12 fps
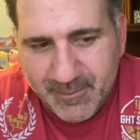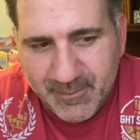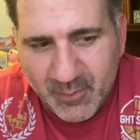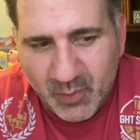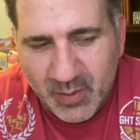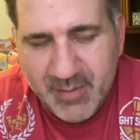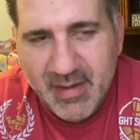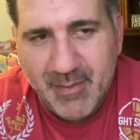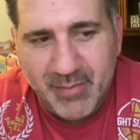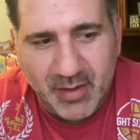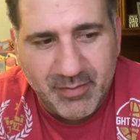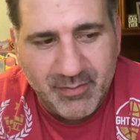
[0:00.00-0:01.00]

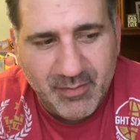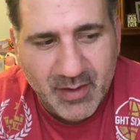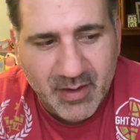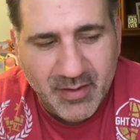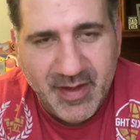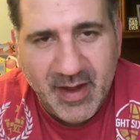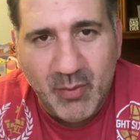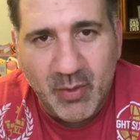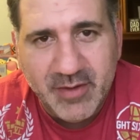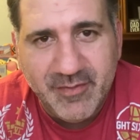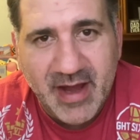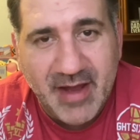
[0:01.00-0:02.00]
Remember, they won't
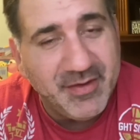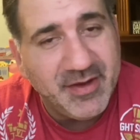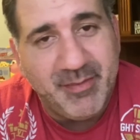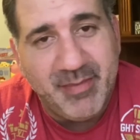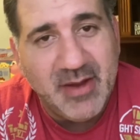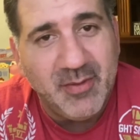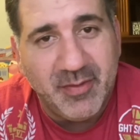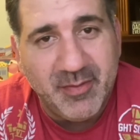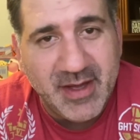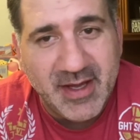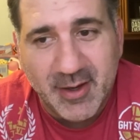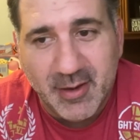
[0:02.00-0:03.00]
even have a debate with
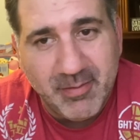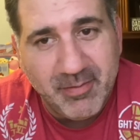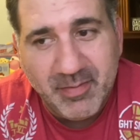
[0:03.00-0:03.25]
me here